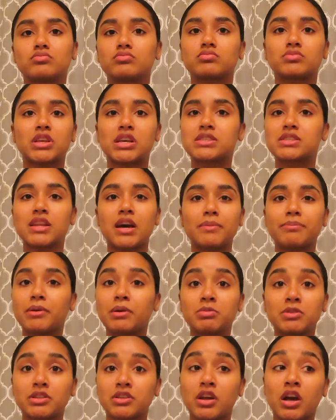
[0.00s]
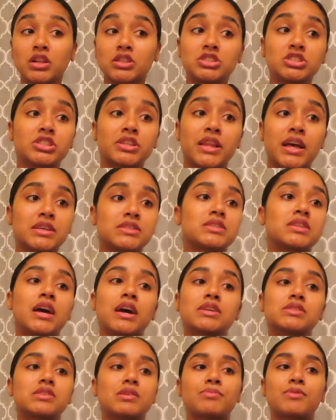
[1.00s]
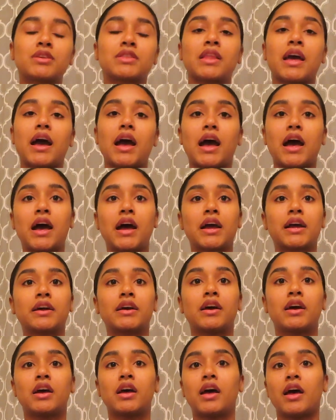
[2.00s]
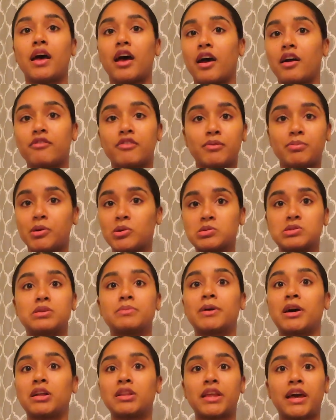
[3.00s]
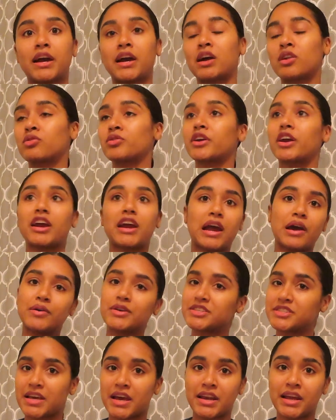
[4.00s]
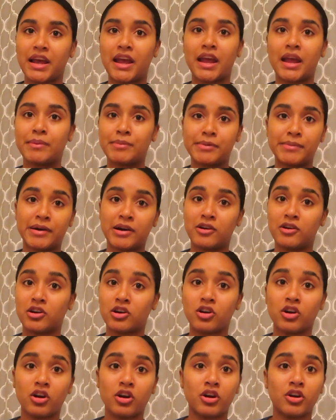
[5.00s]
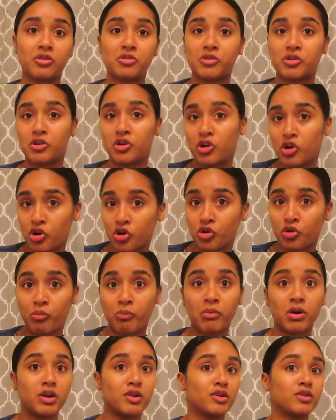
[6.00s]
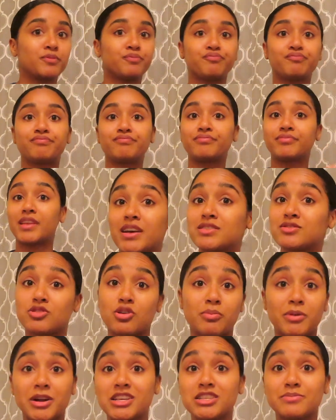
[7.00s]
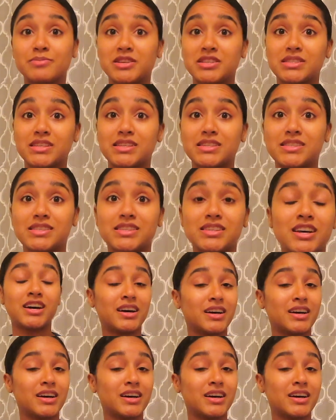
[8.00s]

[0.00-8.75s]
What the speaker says: That's not public knowledge, and that's not something that I ever post about. Like, I don't care how excited I am about a car or a home. That's nobody's business.